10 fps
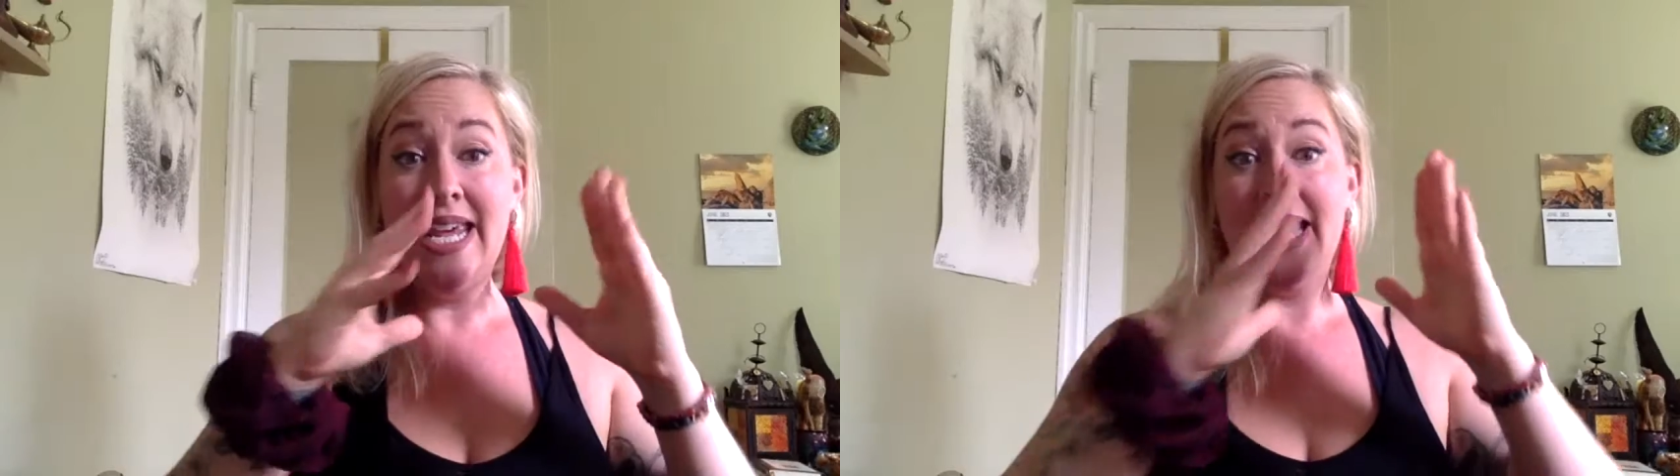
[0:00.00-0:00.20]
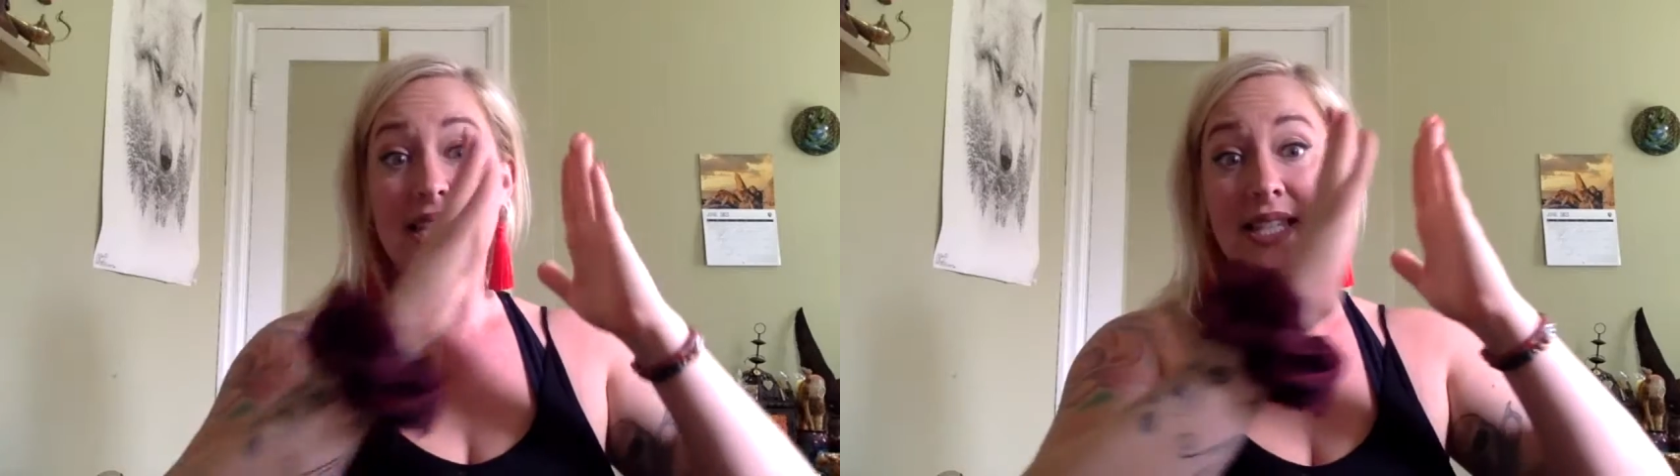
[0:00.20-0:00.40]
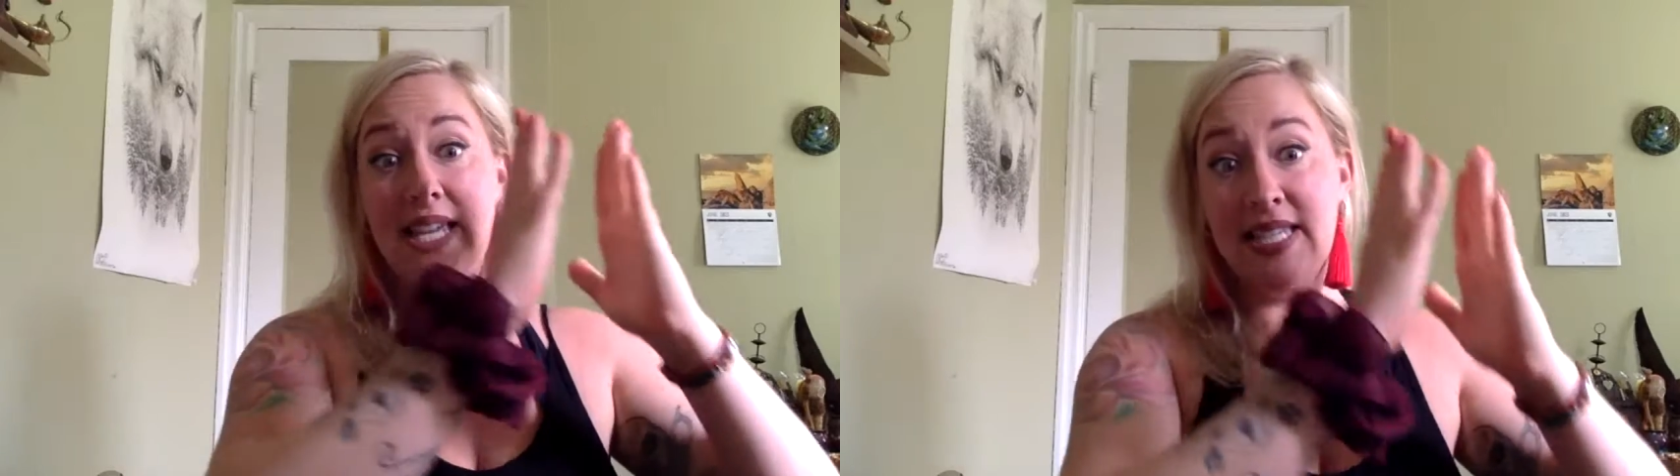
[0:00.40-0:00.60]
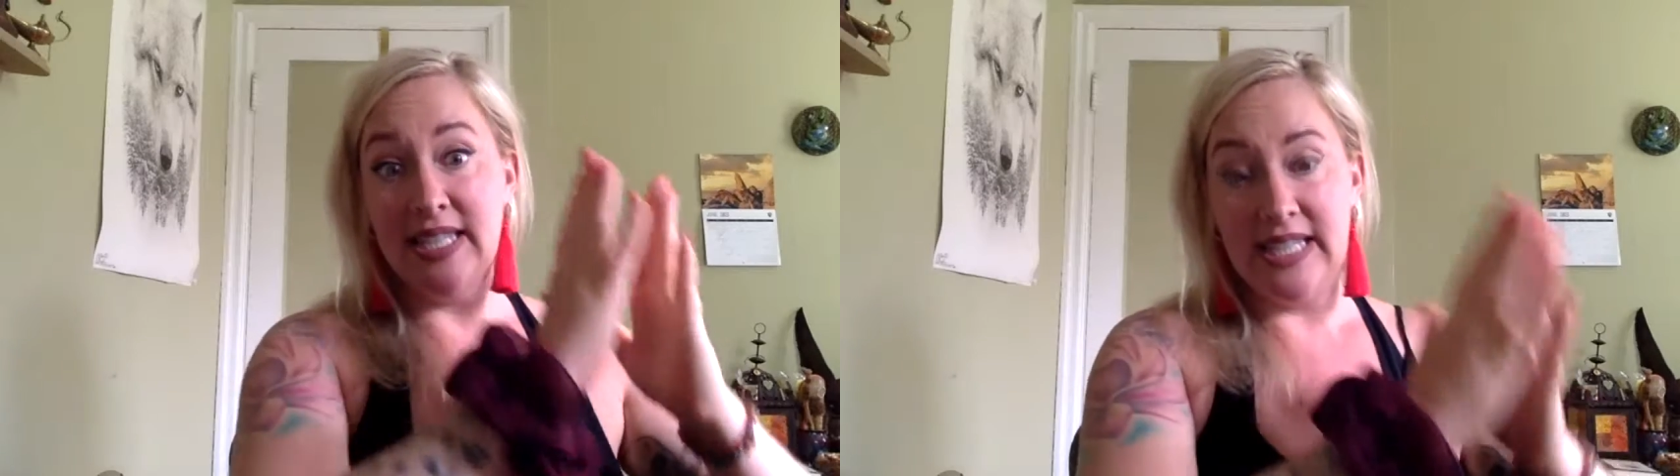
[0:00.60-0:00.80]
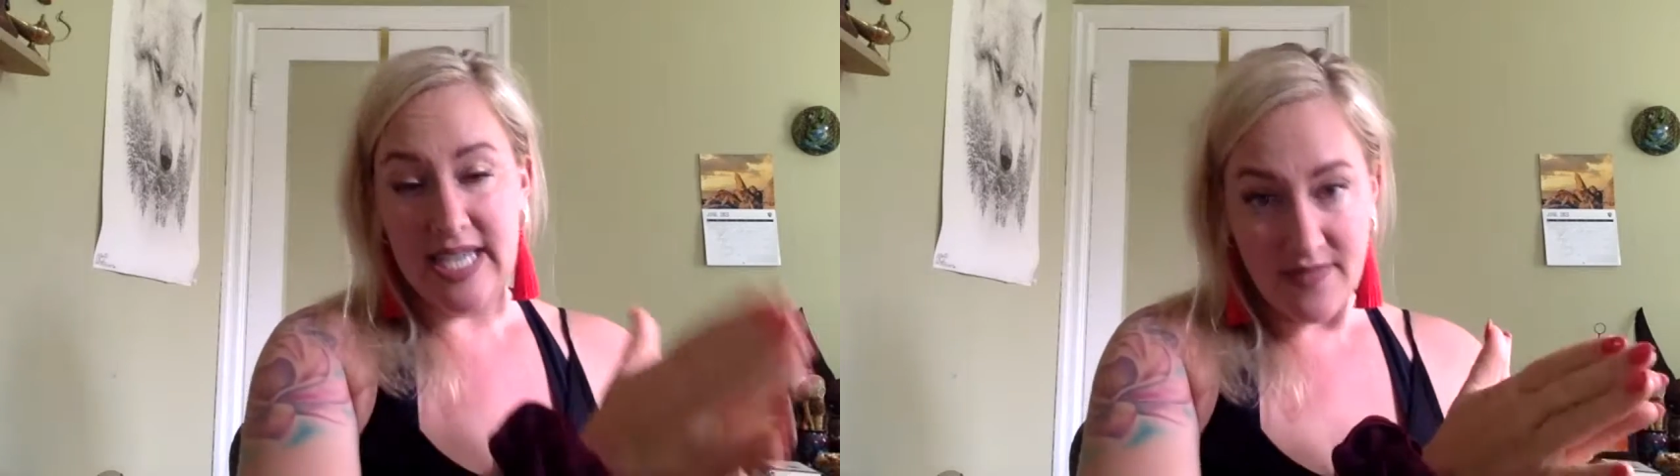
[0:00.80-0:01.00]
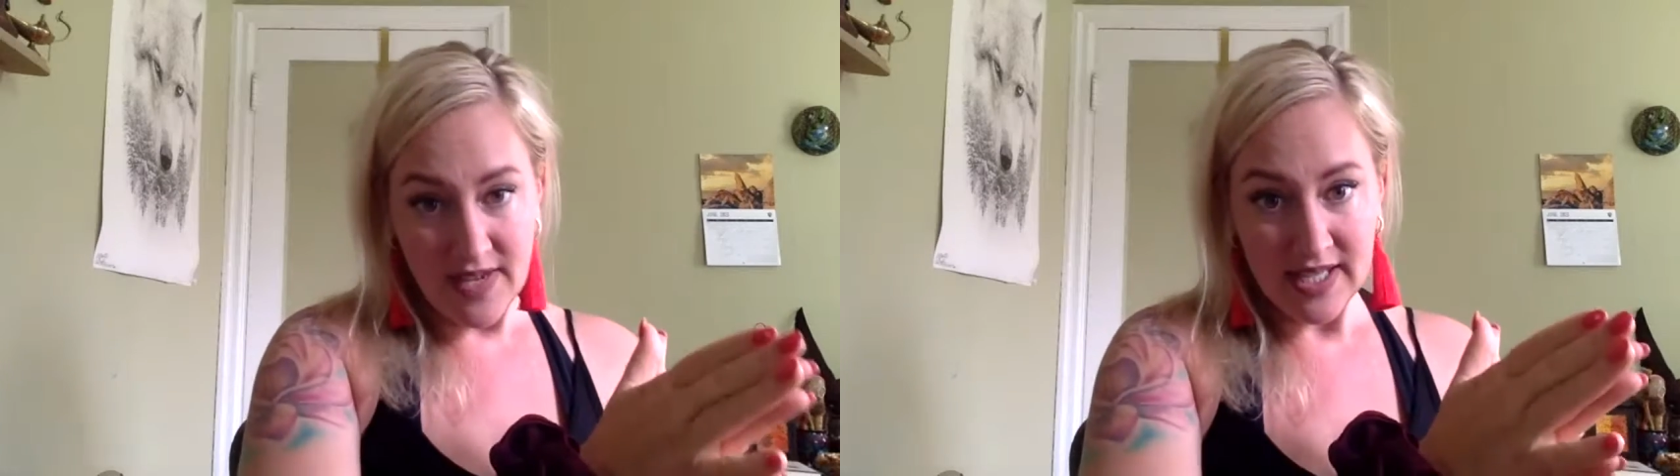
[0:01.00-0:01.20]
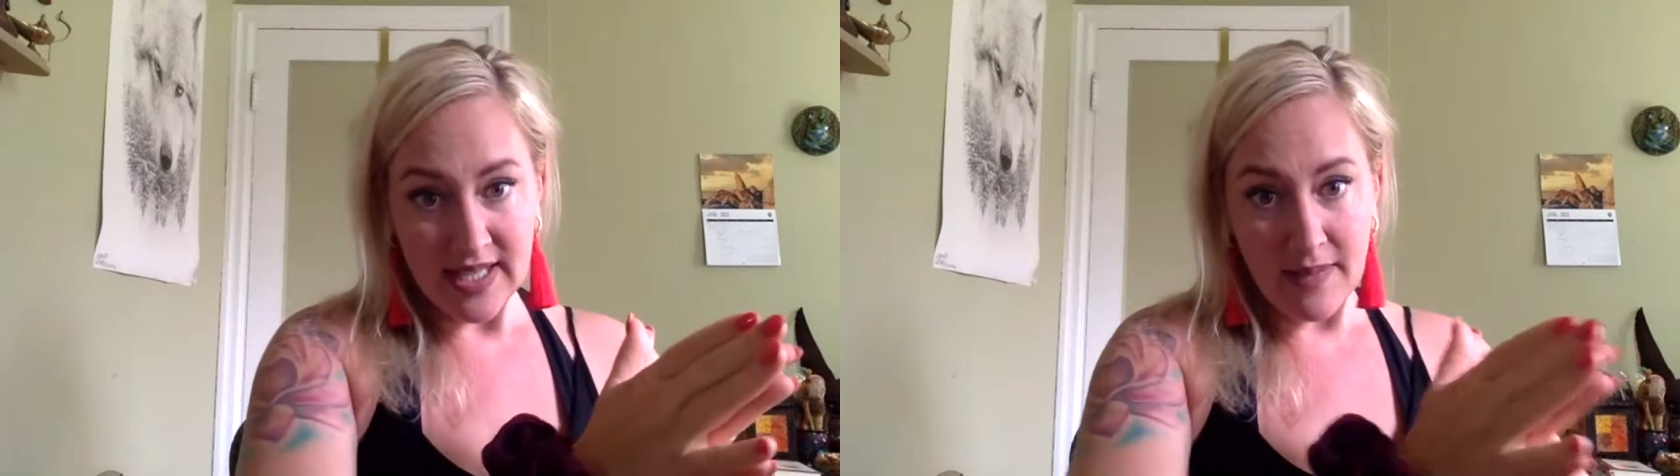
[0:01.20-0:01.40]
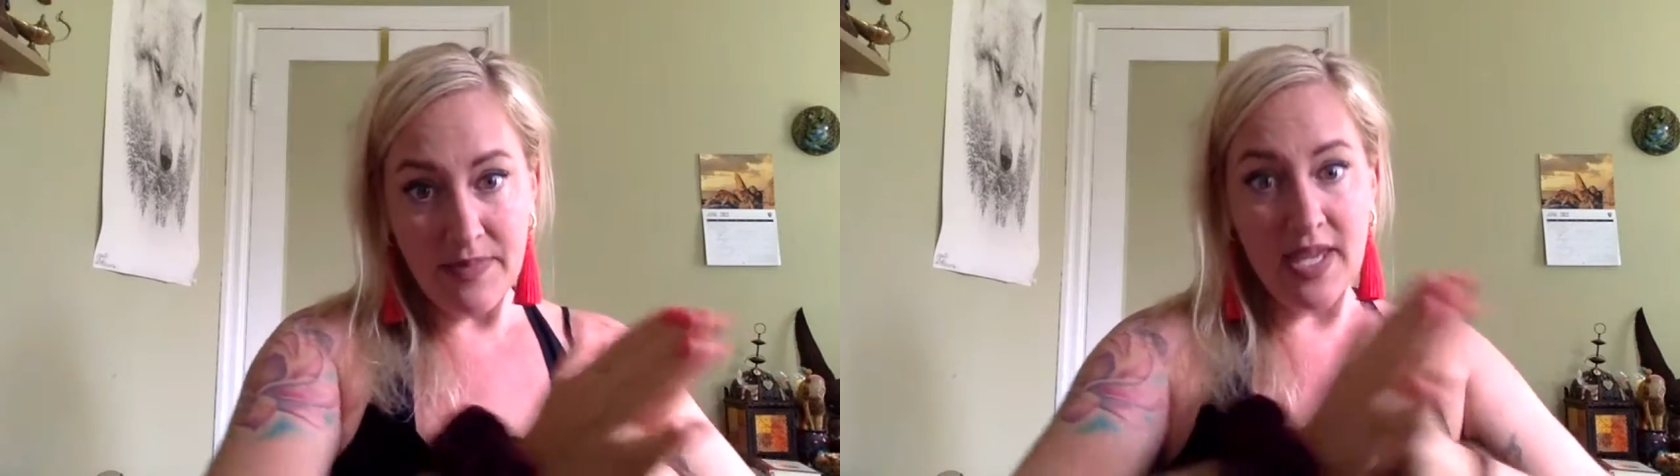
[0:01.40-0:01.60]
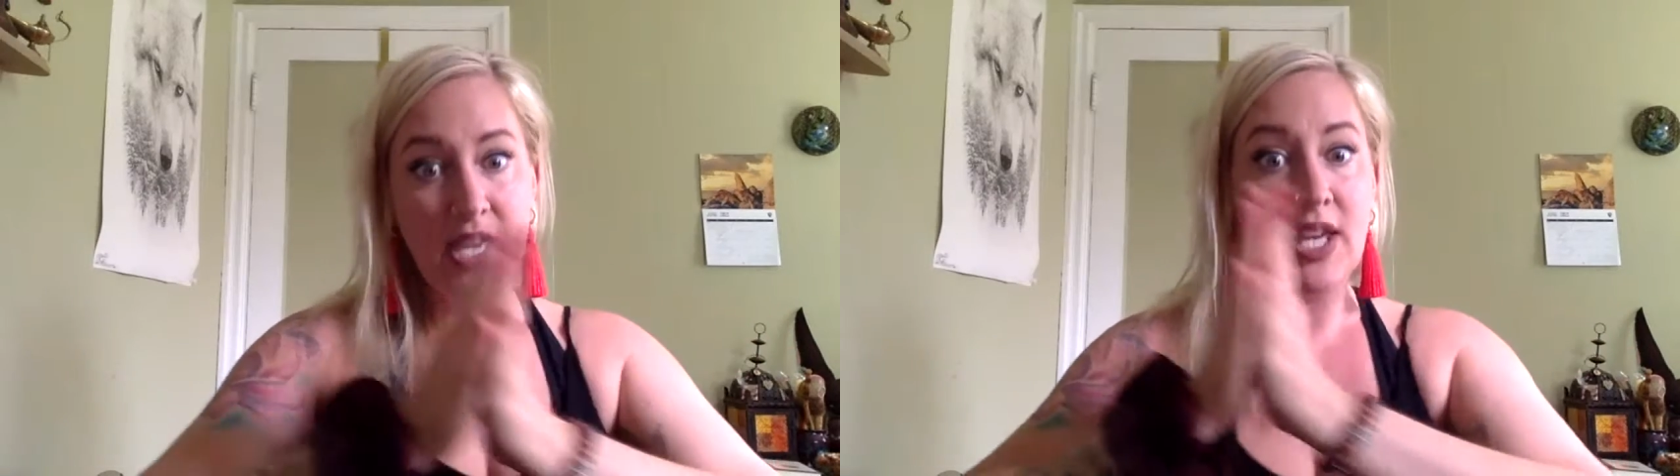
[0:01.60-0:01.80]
is leaving something